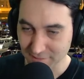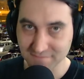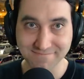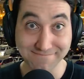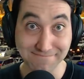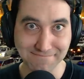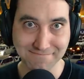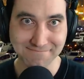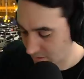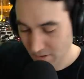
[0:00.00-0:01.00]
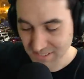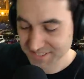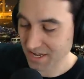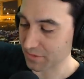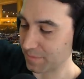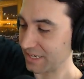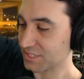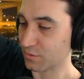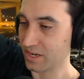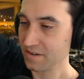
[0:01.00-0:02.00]
All right, let's start with the
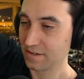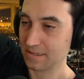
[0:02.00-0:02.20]
biggest one.